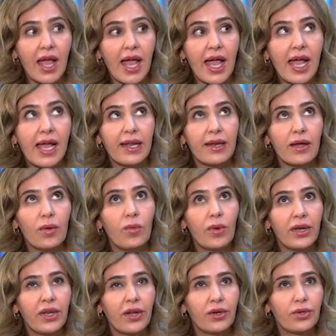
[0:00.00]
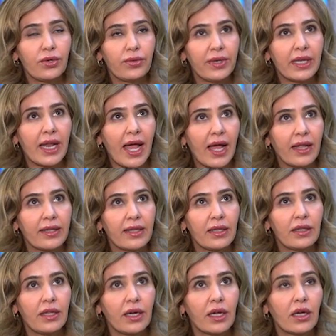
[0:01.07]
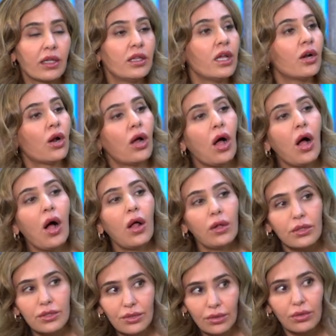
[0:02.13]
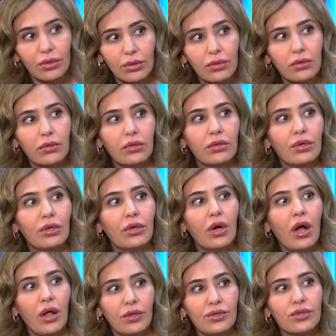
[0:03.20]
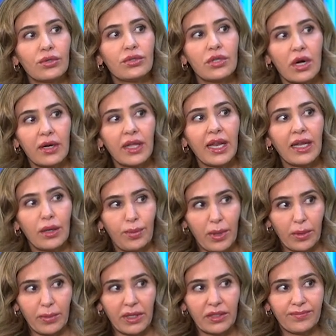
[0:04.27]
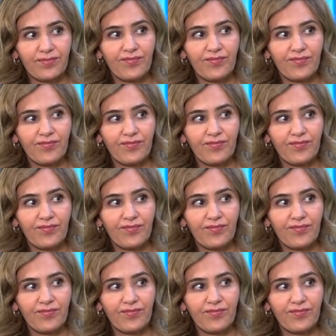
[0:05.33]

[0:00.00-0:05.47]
And when they're doing that, they're also targeting the pigment.